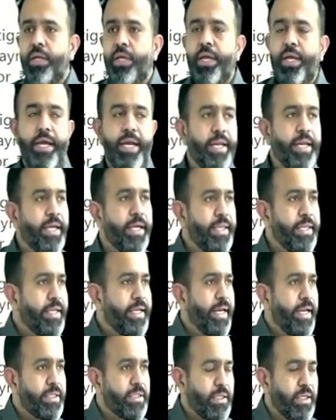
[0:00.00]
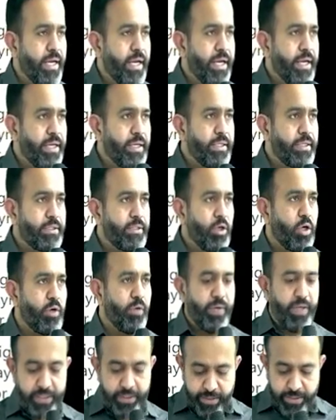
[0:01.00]
In Hindi lecture I
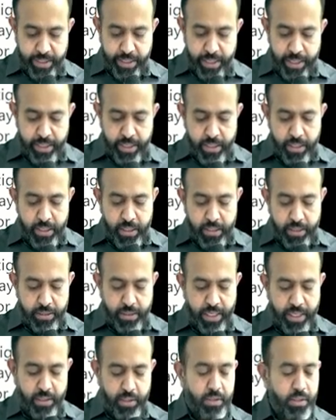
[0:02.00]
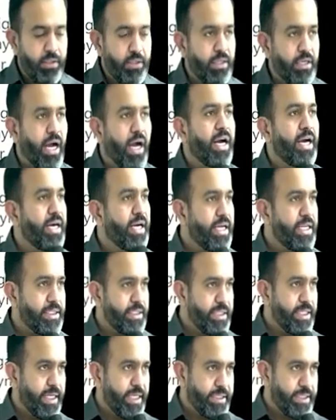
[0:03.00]
always say that
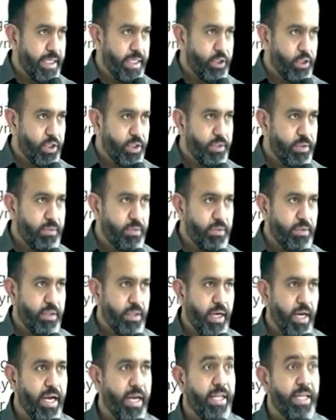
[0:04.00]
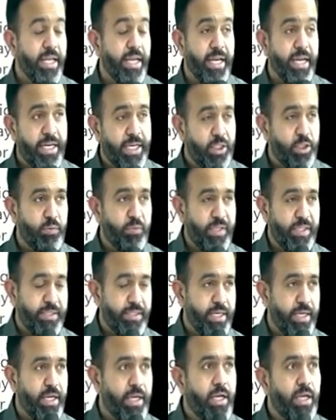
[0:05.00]
Tangadati ek section, and in English we
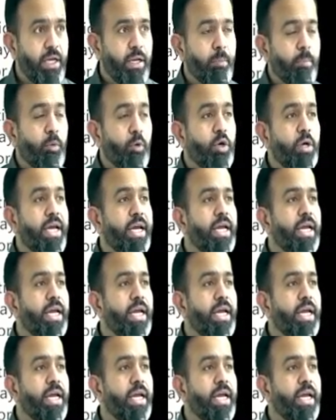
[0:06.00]
say Mukhe